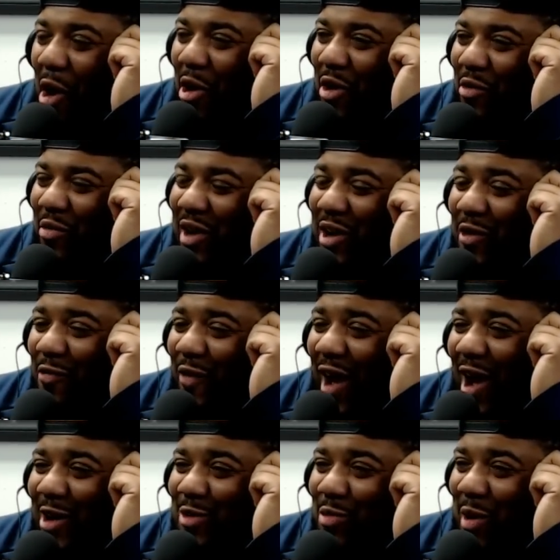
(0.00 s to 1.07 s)
the Reach
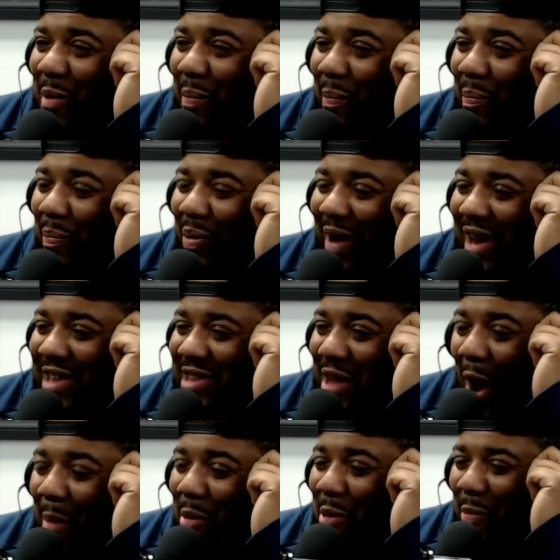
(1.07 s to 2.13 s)
Files went pl-
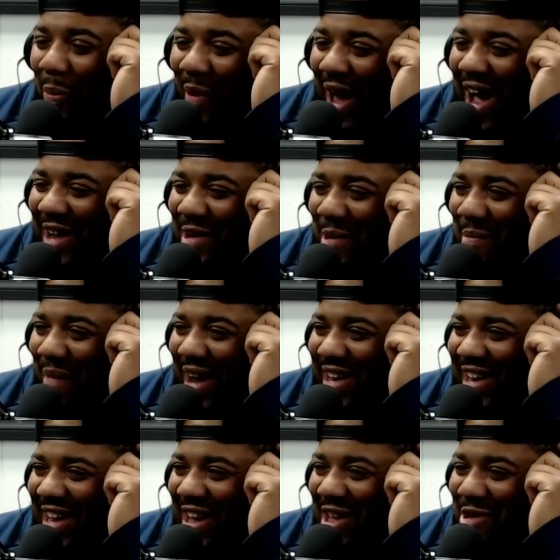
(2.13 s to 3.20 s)
double platinum, my
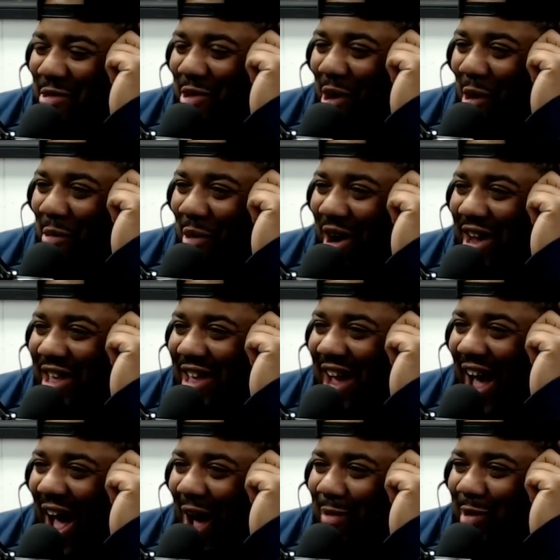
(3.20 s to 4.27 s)
nigga. You know what?
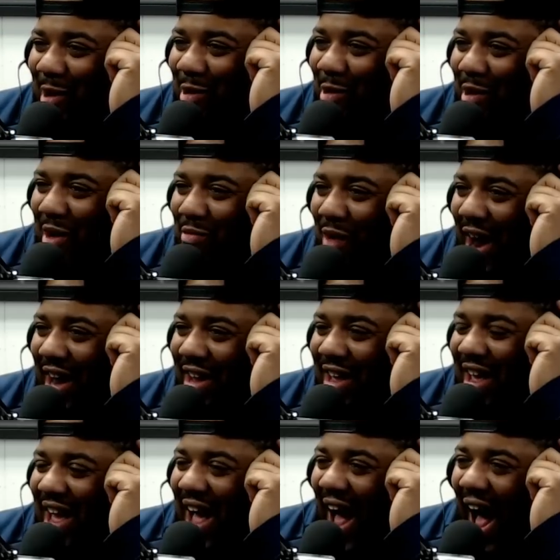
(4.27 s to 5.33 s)
You're absolutely right.
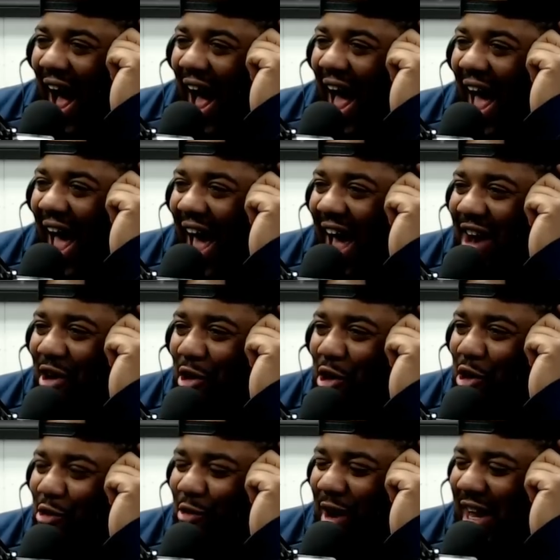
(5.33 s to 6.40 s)
I had a
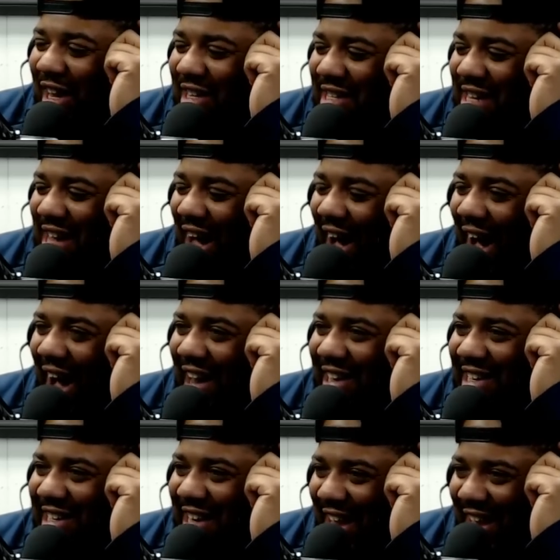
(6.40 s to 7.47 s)
crazy
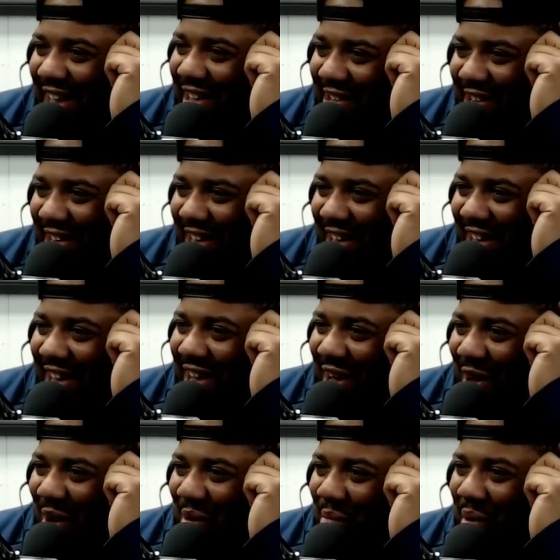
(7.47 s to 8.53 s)
idea.
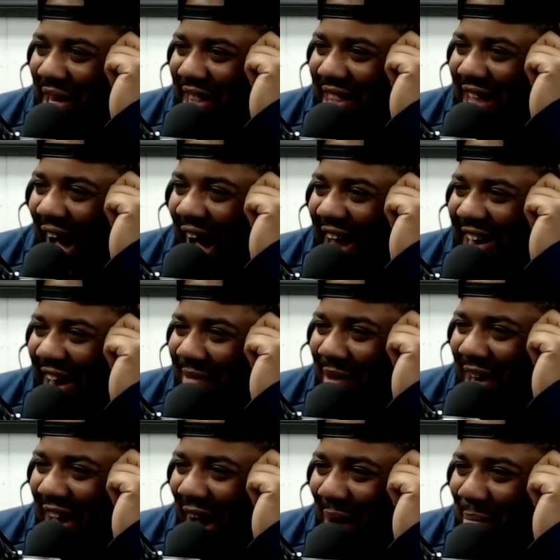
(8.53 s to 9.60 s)
But Dot
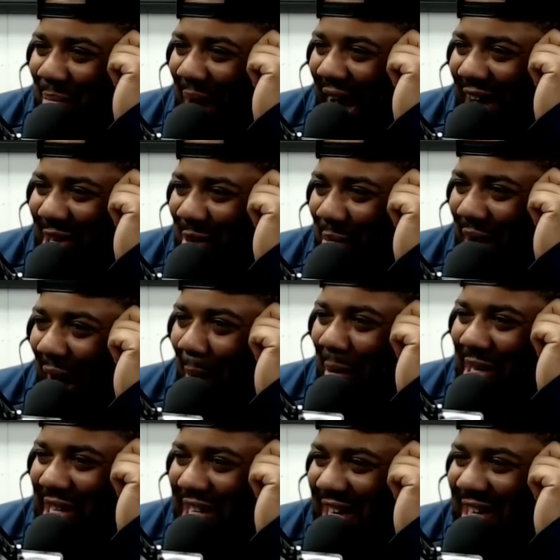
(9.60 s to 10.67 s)
never got back to me.
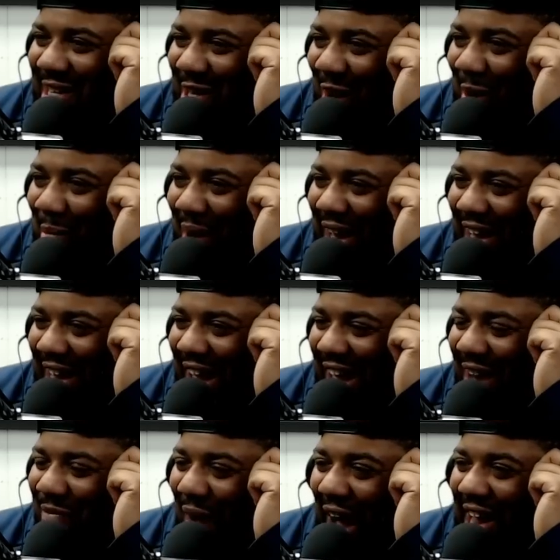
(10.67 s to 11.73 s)
I'ma see something
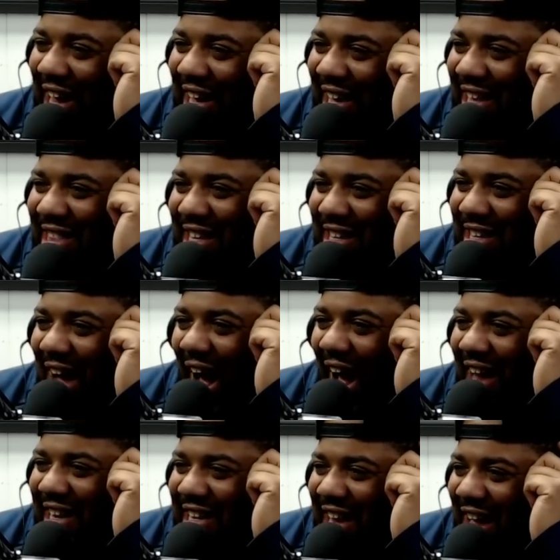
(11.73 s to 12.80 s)
again. If I could get this
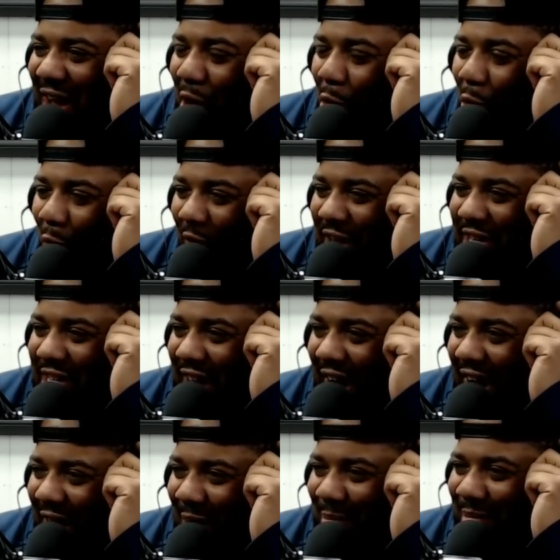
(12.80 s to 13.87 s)
idea one
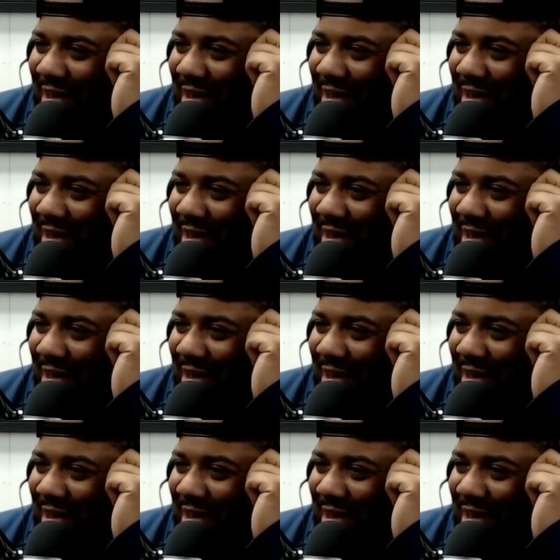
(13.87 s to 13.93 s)
time,